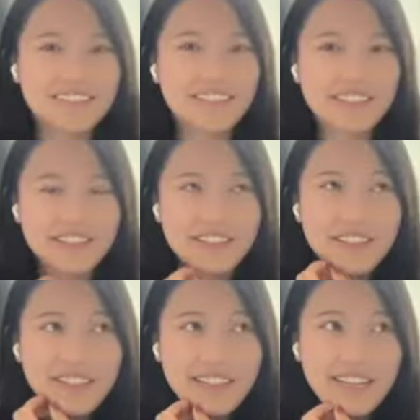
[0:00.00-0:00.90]

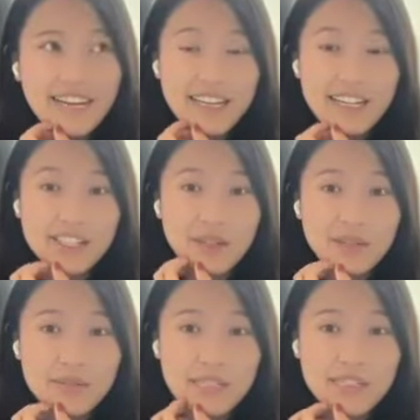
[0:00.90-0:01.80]
another
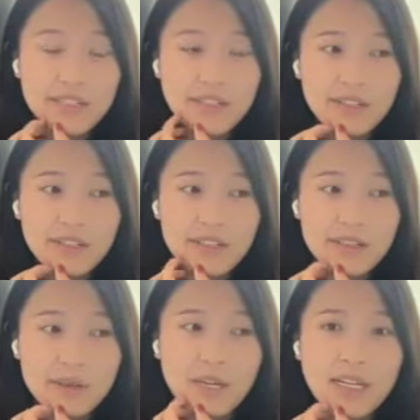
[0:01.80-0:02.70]
anecdote of my story.
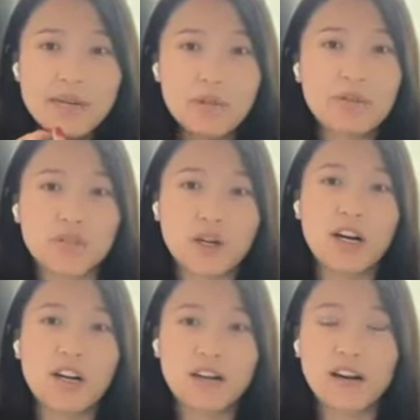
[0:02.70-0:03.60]
So when I moved to
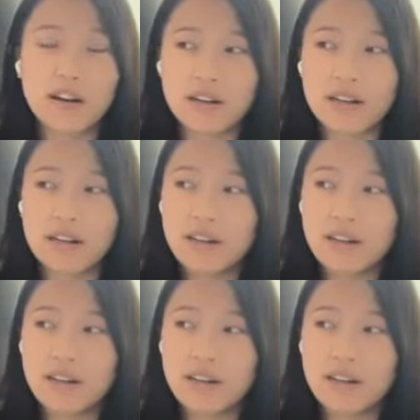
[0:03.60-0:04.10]
Hong Kong,